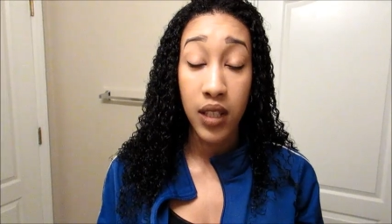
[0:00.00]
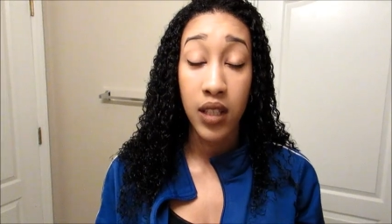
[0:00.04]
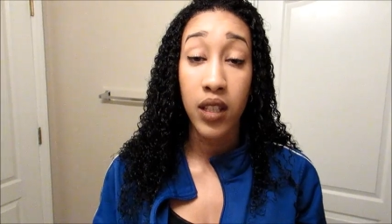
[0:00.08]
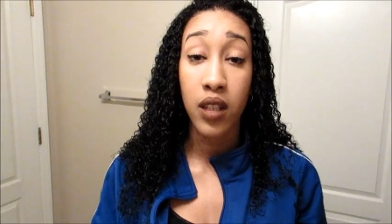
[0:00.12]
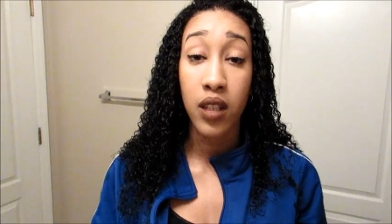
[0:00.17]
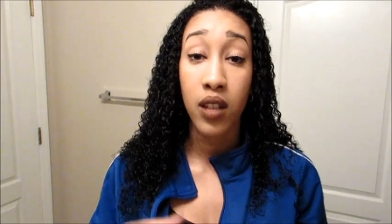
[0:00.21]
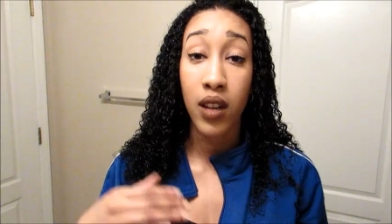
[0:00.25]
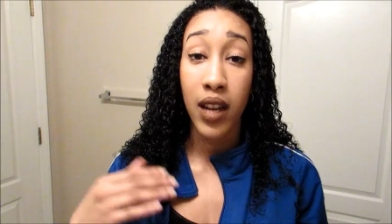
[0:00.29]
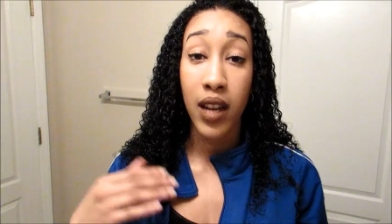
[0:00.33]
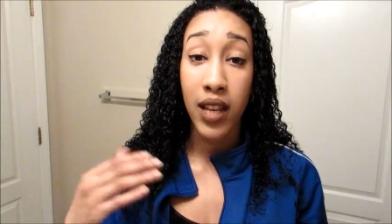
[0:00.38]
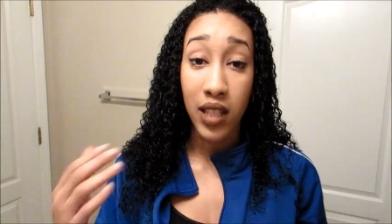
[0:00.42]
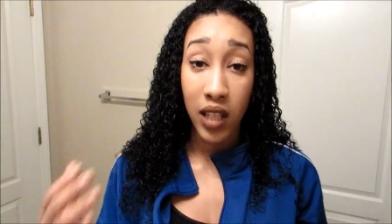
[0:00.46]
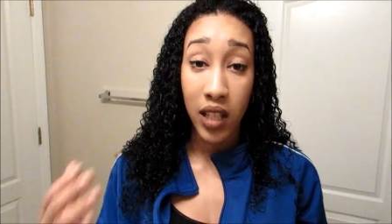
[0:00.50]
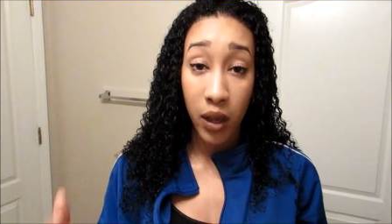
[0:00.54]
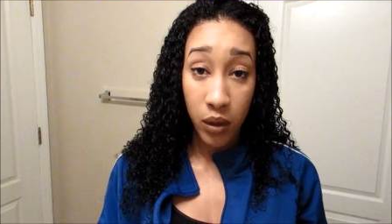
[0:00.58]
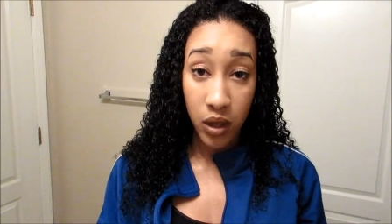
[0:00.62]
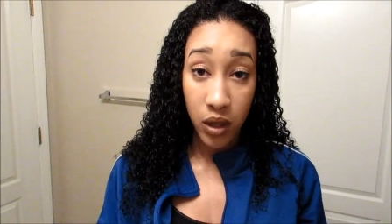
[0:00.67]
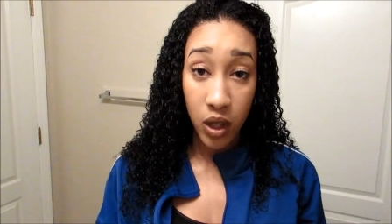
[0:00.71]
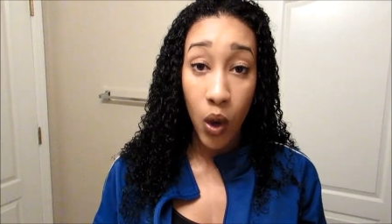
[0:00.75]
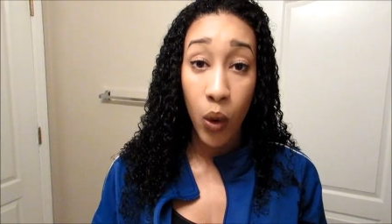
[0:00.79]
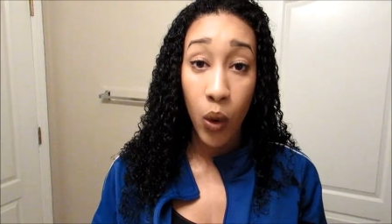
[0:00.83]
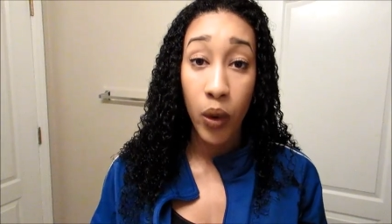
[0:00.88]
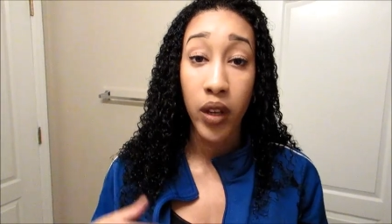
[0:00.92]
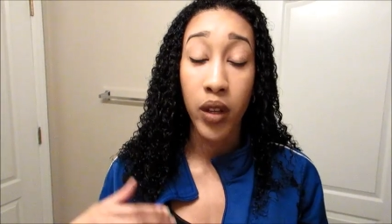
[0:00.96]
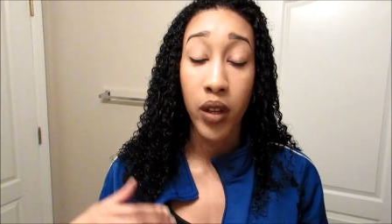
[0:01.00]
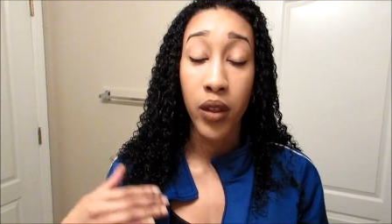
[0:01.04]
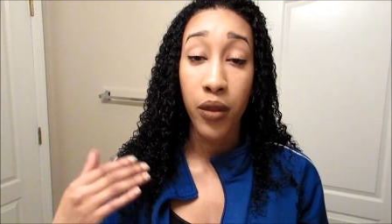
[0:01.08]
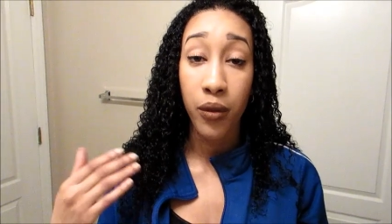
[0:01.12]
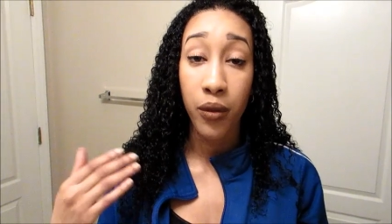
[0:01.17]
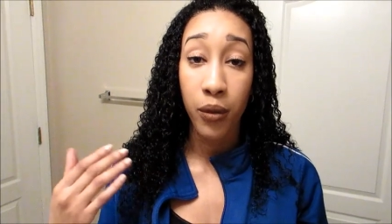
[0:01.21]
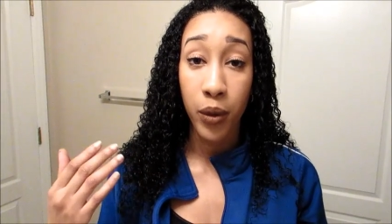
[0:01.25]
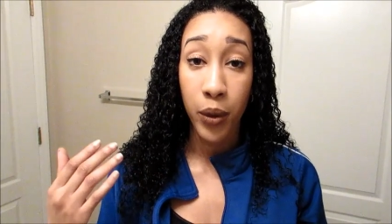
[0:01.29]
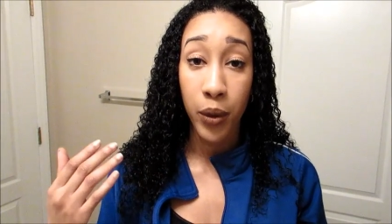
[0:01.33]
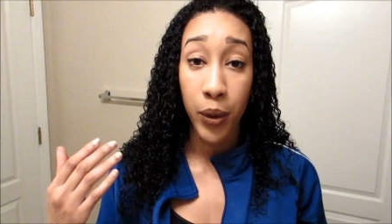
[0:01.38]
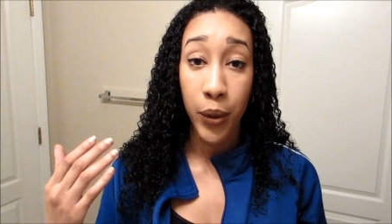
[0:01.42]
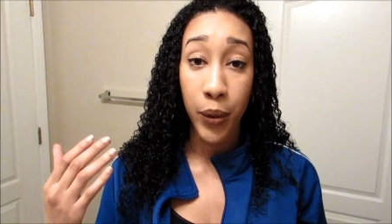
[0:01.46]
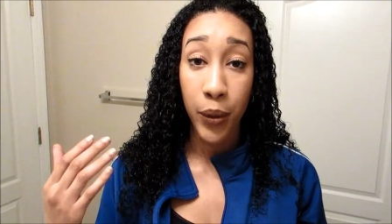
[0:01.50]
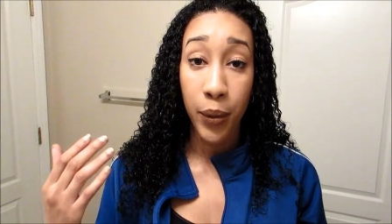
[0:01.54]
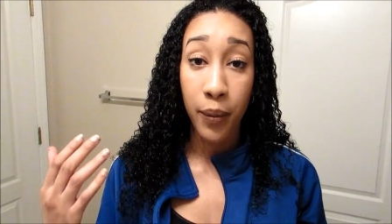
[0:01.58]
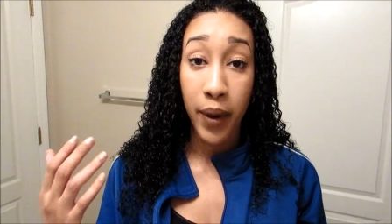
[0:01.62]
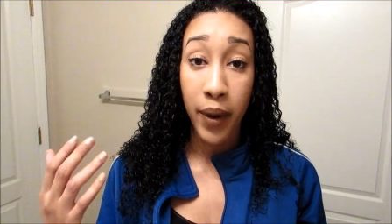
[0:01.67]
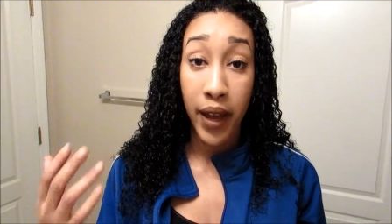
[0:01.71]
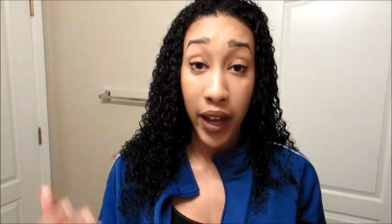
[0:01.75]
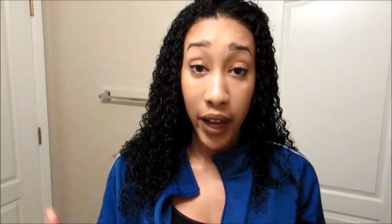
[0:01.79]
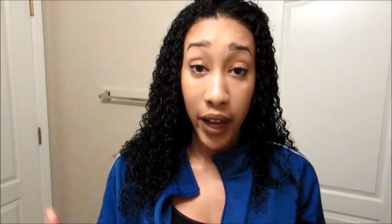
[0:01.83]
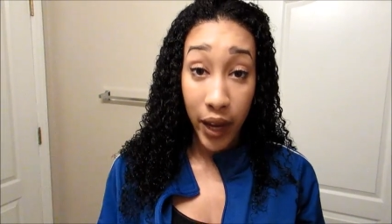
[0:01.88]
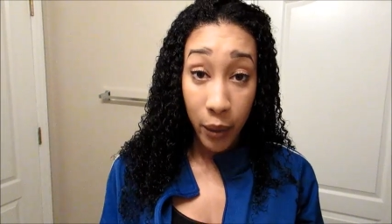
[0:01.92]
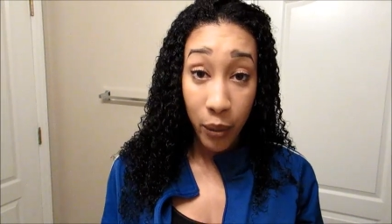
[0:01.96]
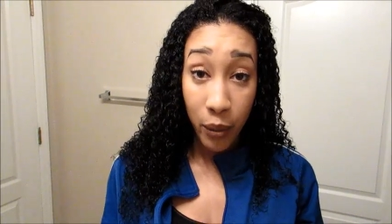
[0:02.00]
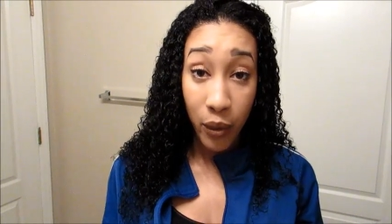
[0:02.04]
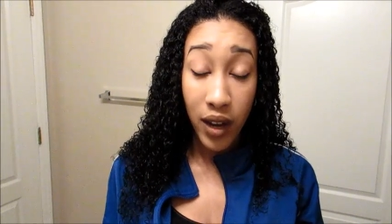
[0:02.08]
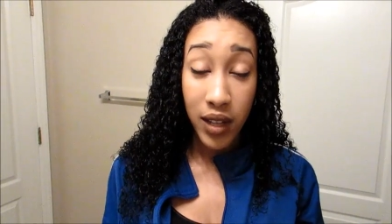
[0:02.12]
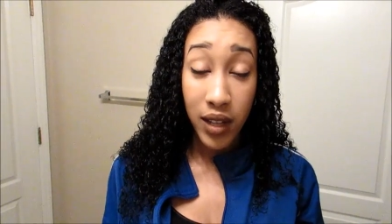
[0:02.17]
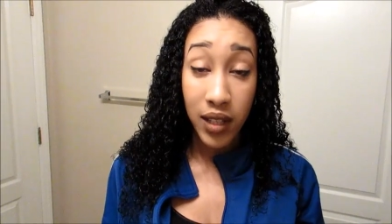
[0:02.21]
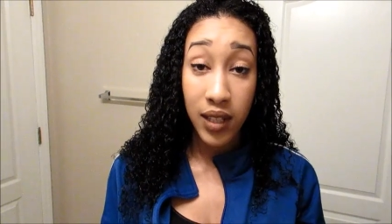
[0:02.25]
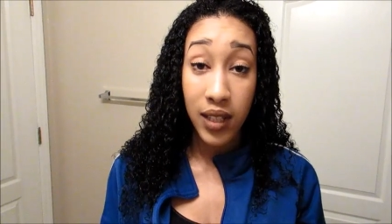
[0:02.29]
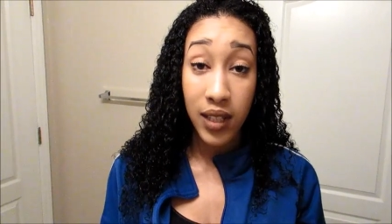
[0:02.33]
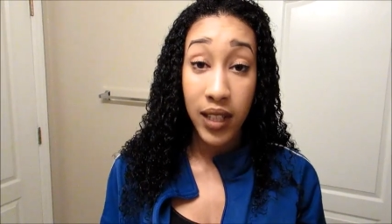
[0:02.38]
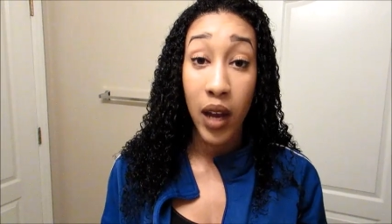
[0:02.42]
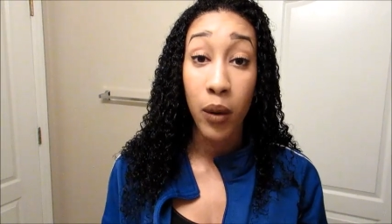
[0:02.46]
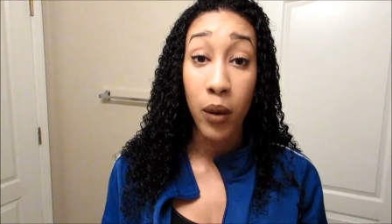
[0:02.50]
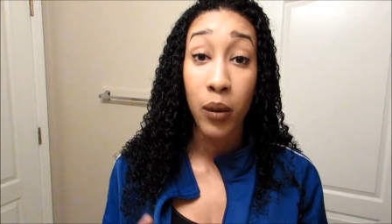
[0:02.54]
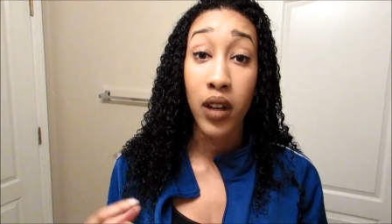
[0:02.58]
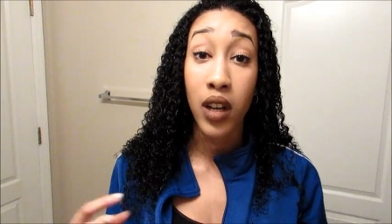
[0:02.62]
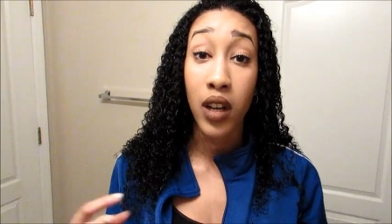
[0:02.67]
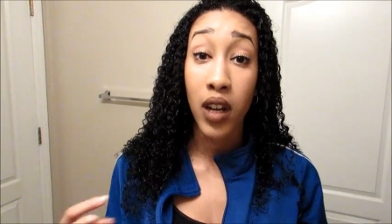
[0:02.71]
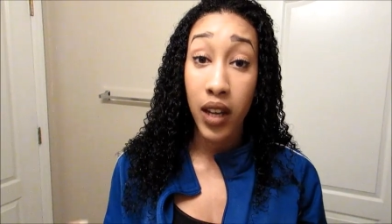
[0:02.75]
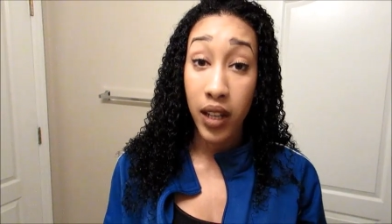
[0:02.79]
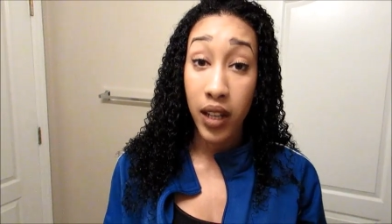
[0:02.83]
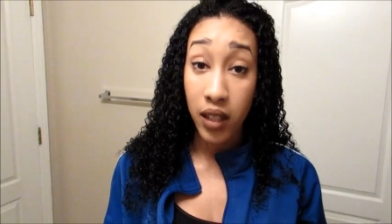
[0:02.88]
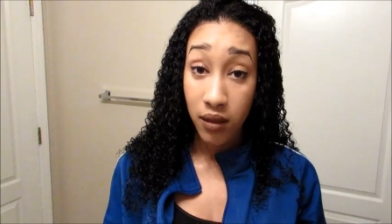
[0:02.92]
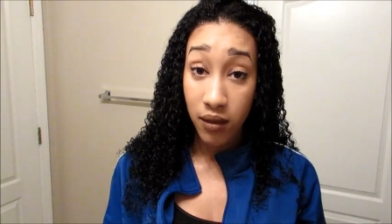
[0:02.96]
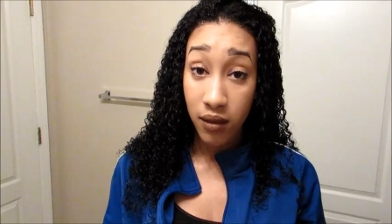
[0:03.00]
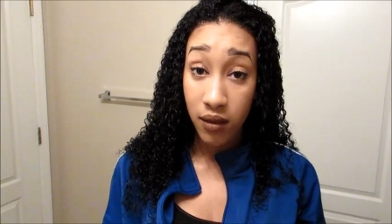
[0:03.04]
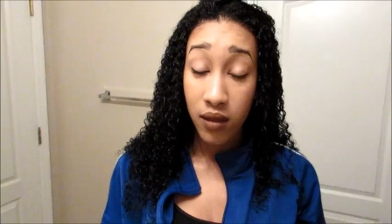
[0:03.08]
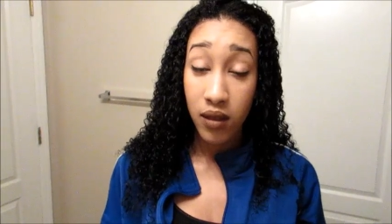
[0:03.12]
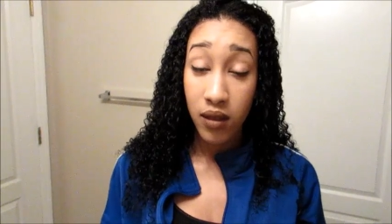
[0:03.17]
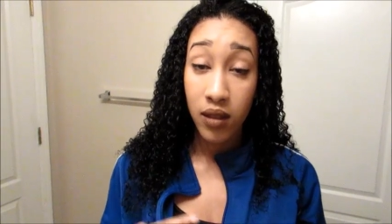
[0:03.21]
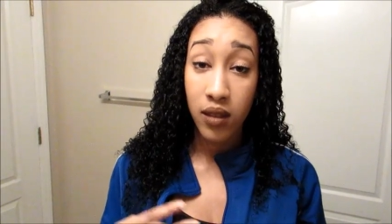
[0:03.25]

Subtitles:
as I was going through my hair process, I would cut